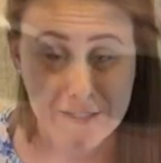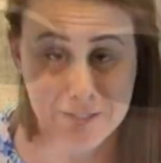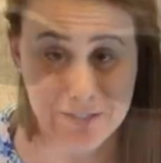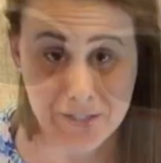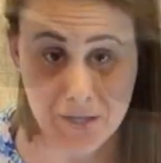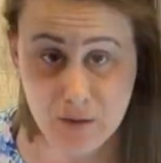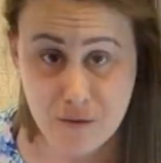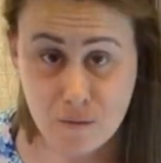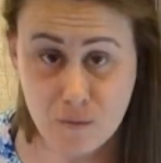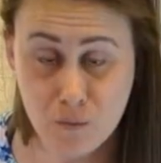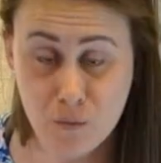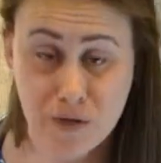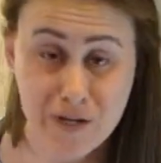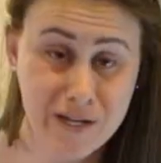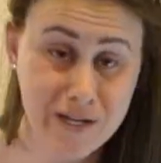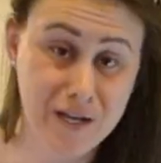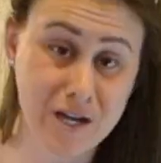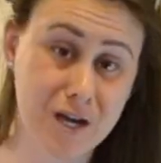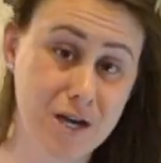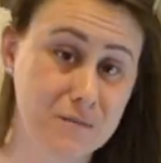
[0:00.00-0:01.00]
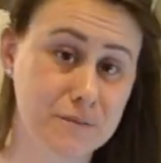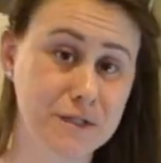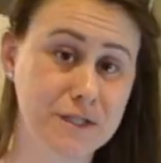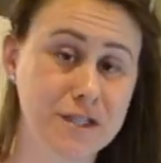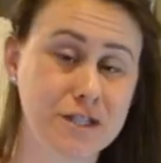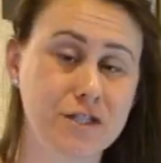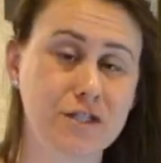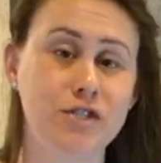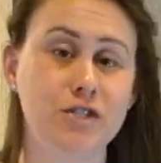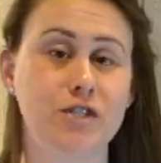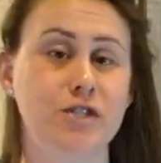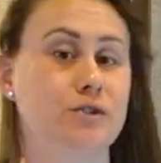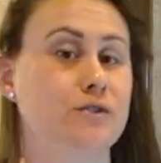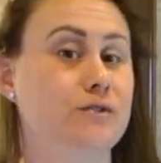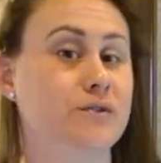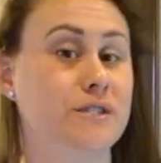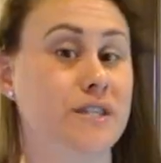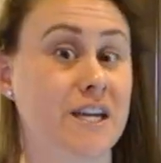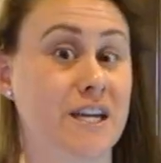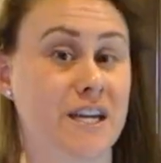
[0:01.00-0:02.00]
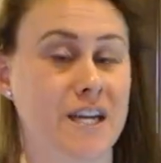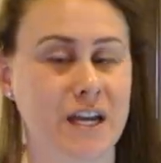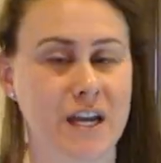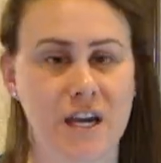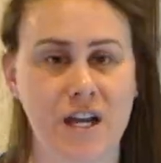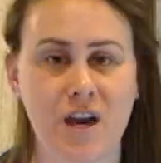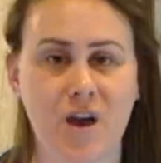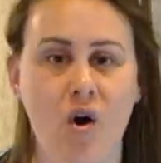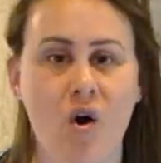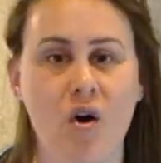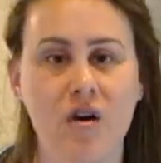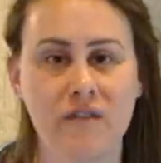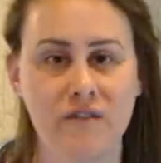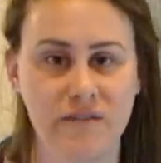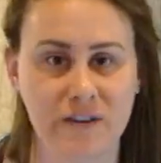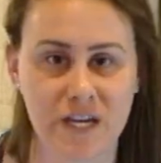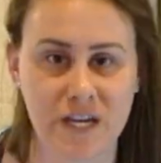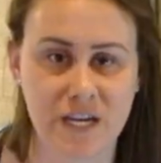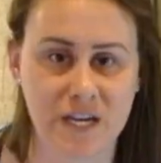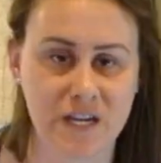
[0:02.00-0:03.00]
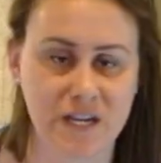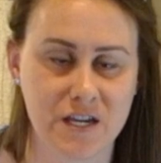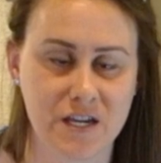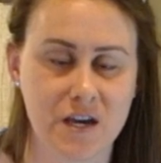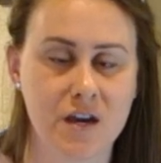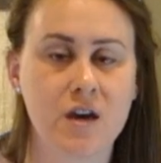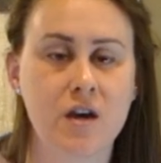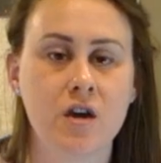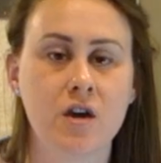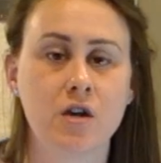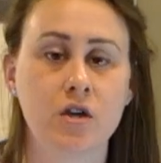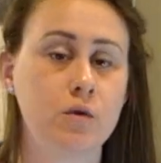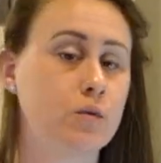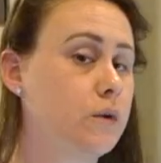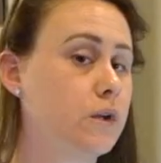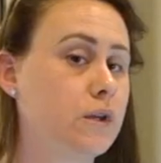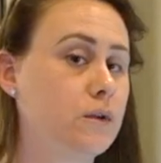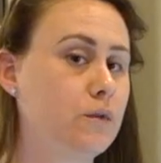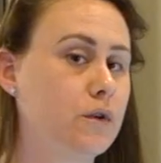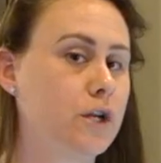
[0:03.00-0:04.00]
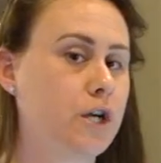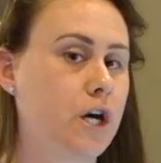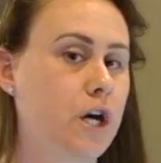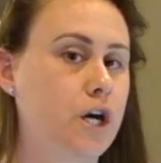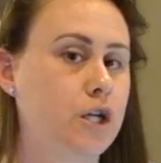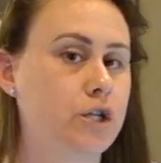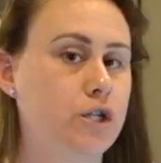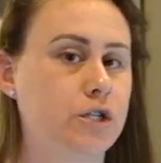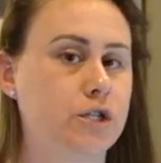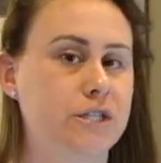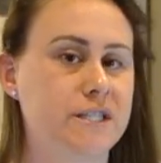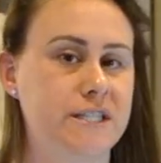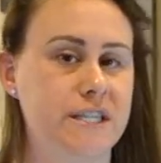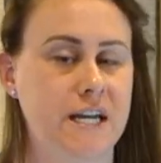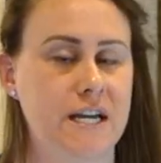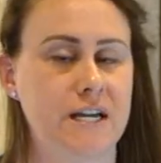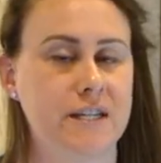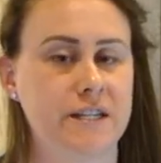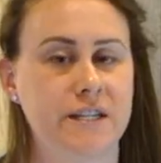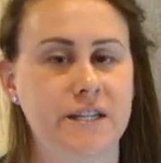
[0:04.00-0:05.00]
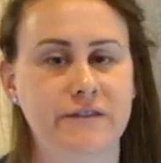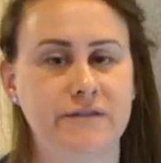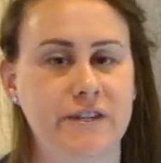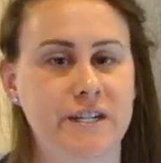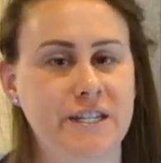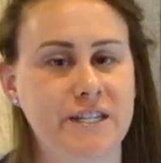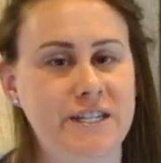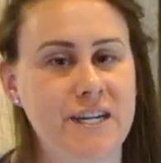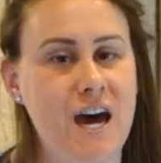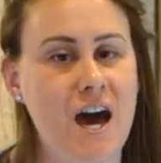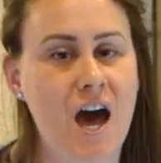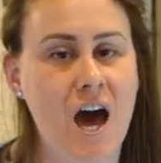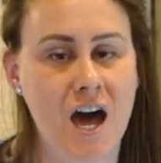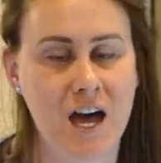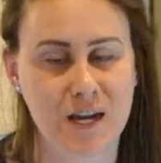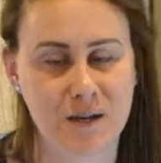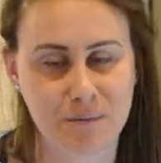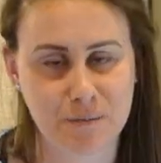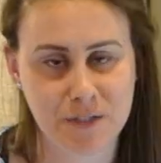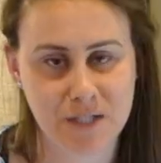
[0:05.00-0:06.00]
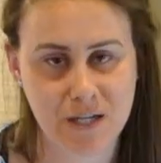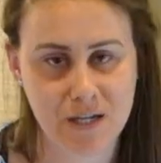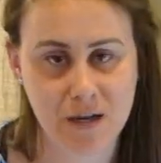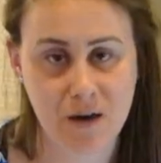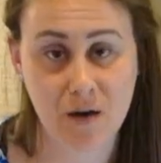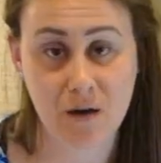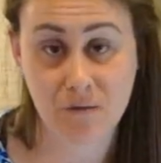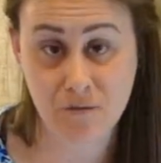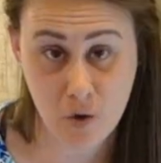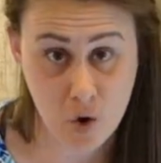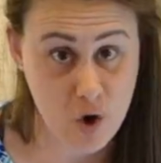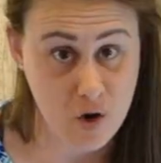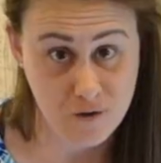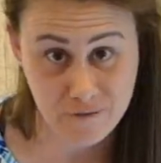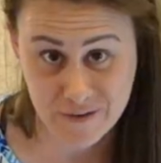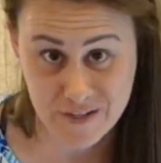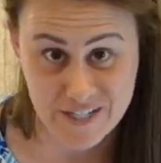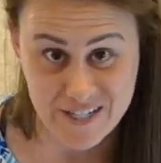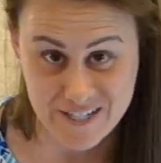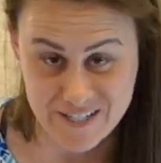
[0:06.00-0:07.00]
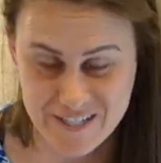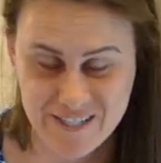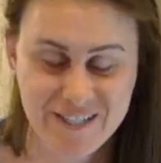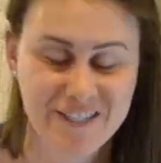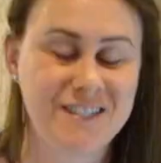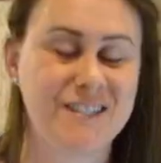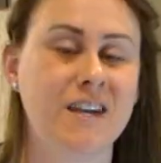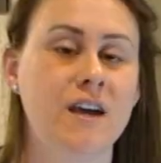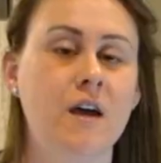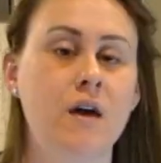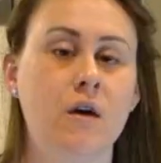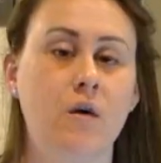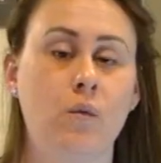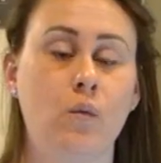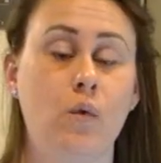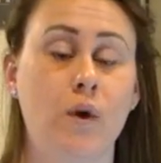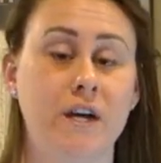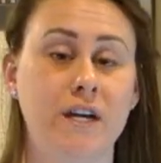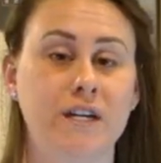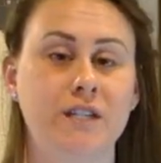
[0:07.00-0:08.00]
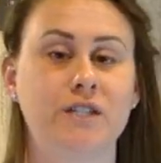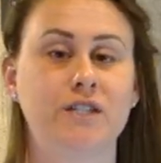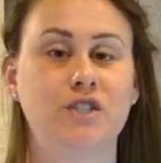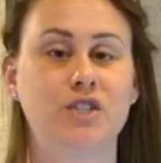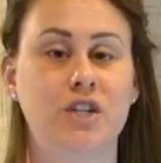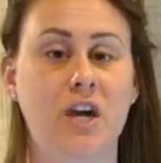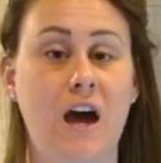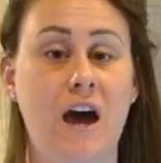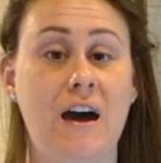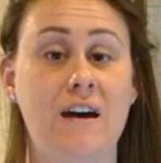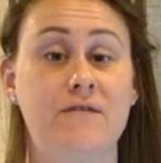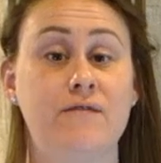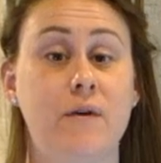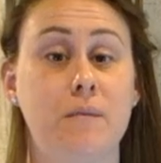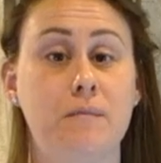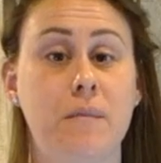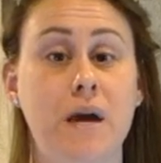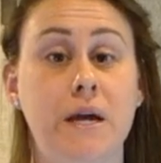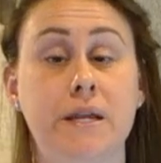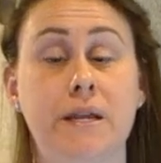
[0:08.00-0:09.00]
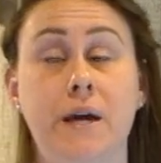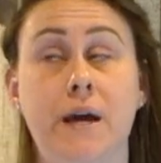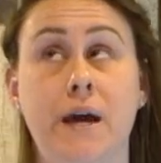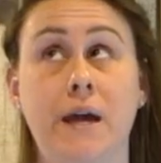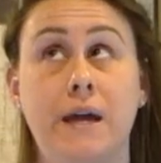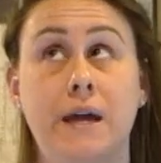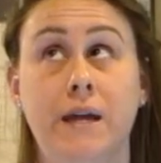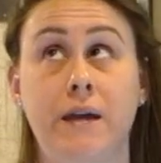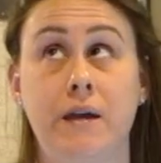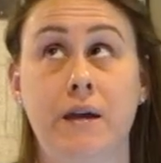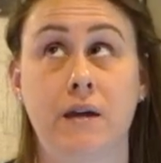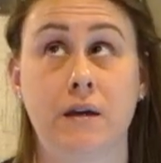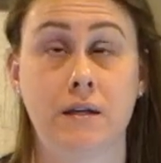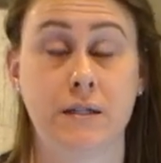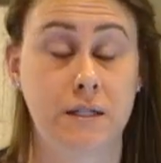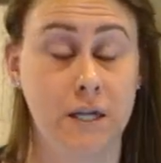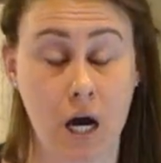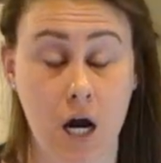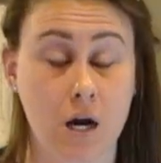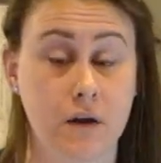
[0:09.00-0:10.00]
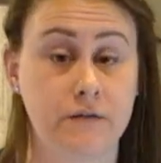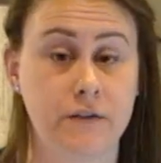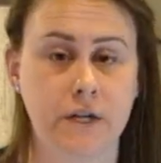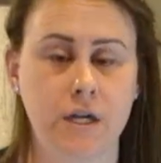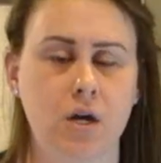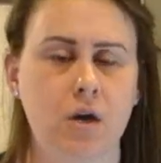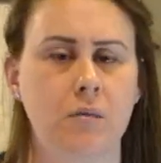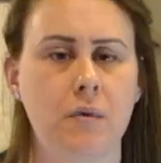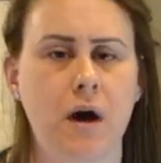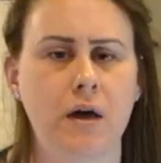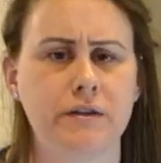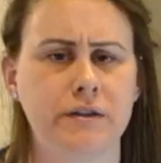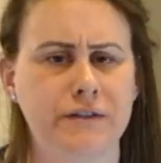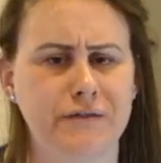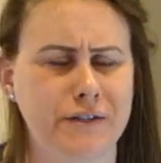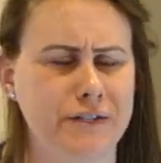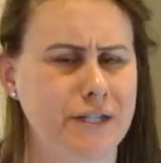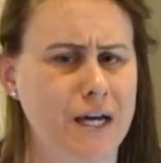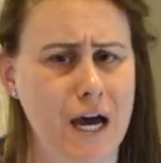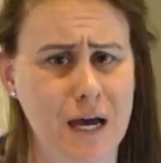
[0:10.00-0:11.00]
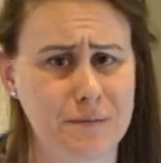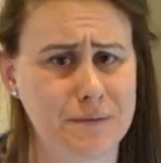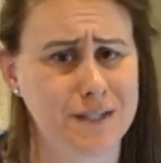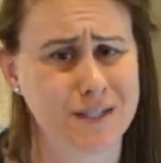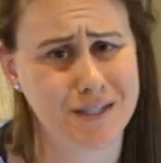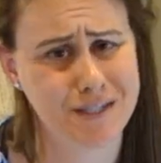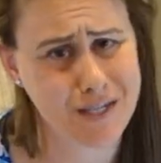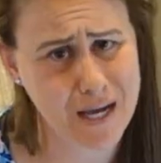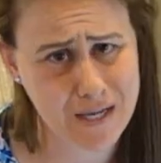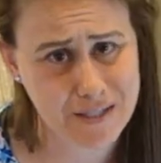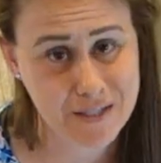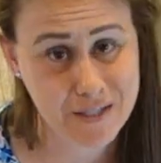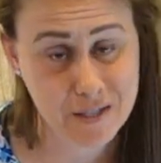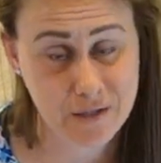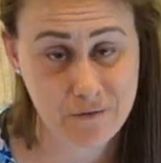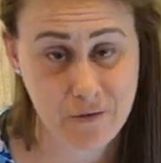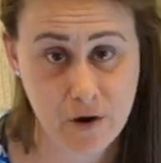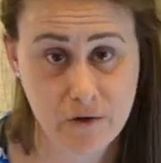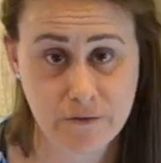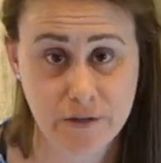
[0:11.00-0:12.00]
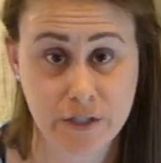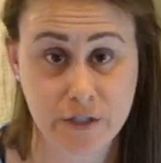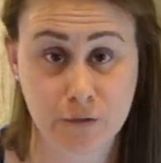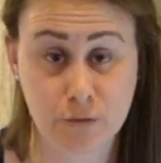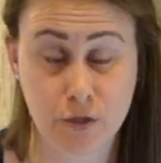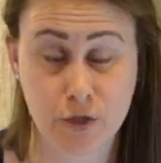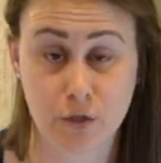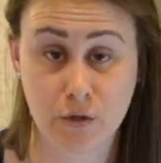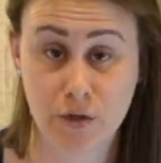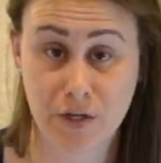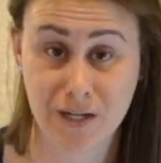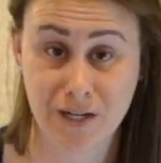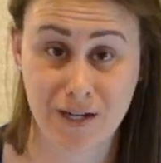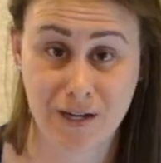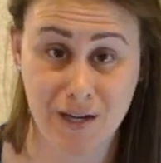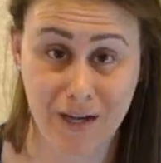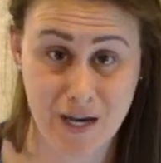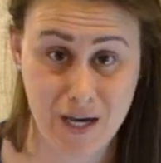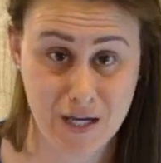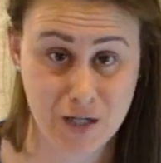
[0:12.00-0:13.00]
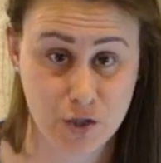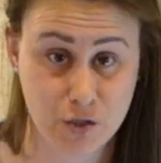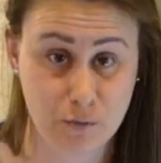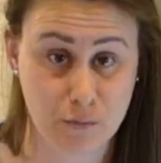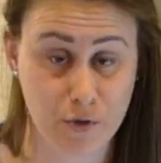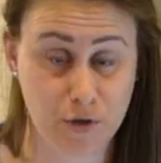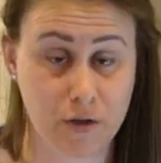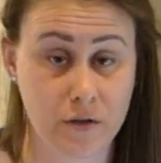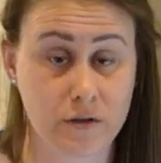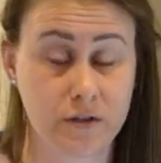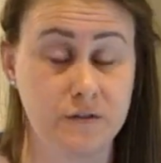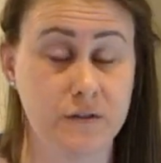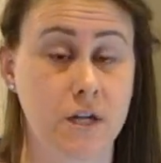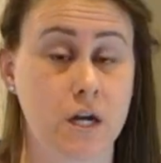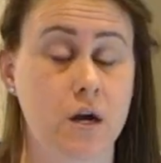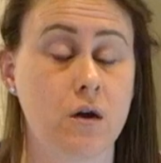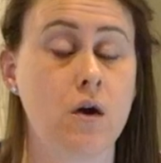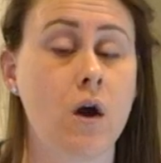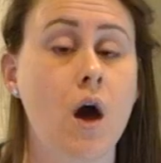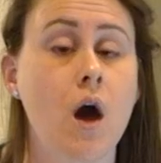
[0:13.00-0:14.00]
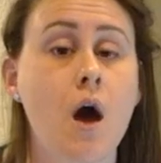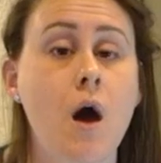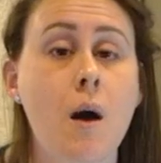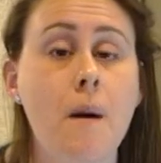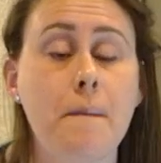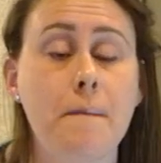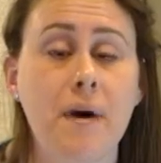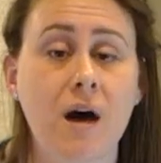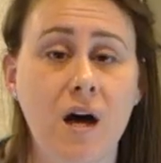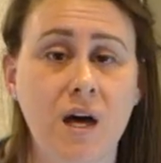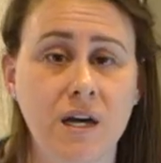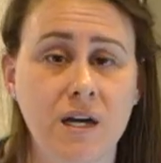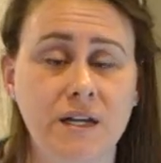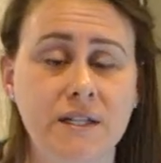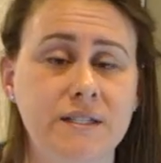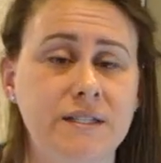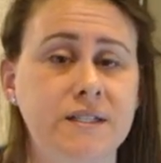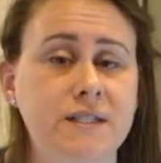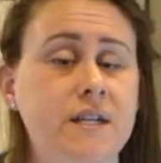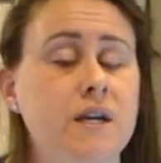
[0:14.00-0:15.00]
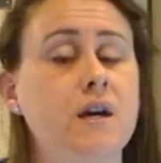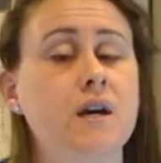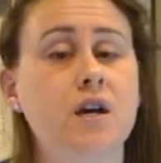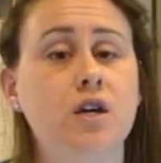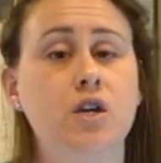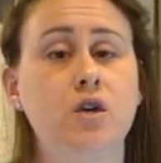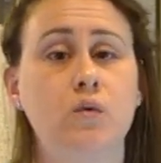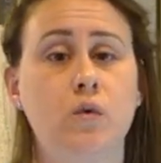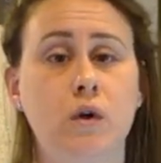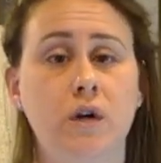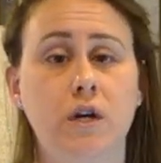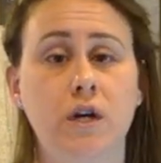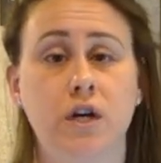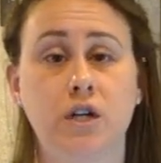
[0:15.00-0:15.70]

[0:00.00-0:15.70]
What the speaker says: so when it comes to choosing an RV, you really want to understand the different types of RVs, which I've made an entire video about the different types and sizes of RVs, which you can catch below this video. But you want to